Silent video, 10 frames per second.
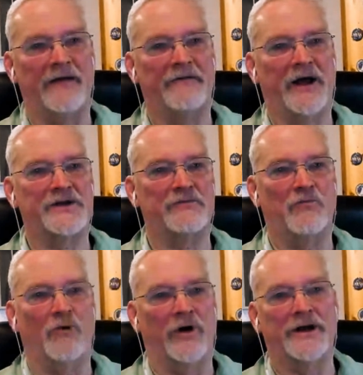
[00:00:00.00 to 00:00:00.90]
Afex
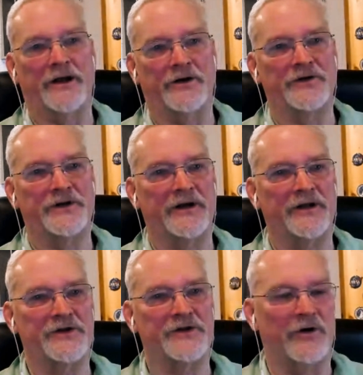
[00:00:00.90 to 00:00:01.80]
weren't interested.
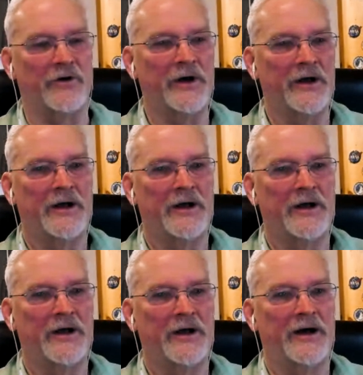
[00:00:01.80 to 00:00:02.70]
And so,
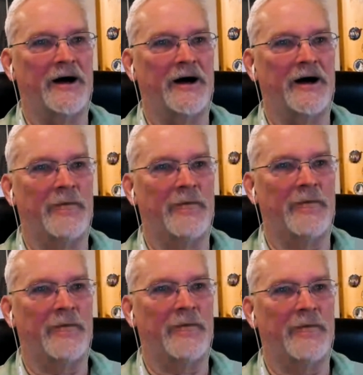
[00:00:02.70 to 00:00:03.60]
but that was
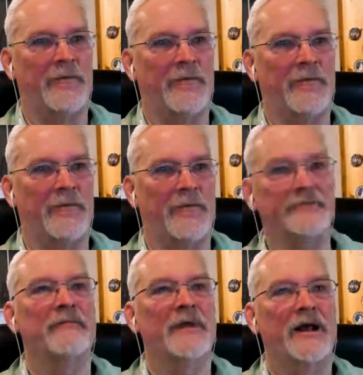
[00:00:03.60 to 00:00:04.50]
where I met him.
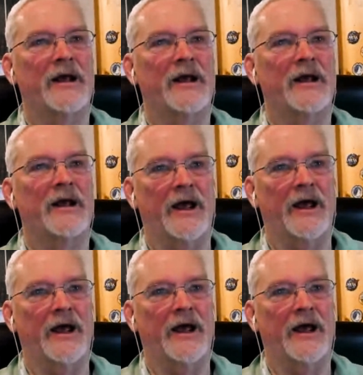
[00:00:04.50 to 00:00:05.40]
And
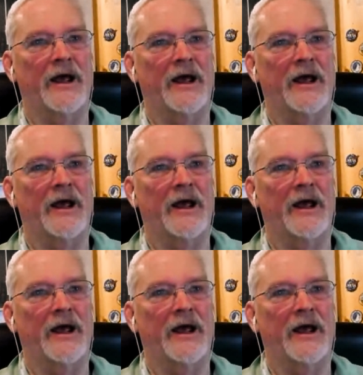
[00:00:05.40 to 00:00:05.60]
so